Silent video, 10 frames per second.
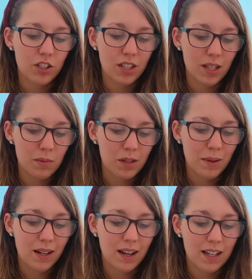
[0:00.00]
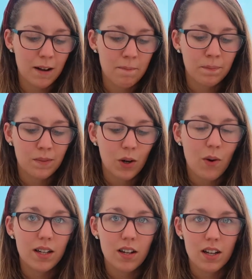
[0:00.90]
She seems to be like
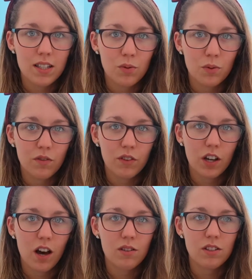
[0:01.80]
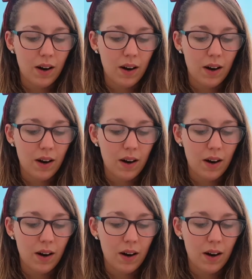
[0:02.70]
quite nice to all of the girls.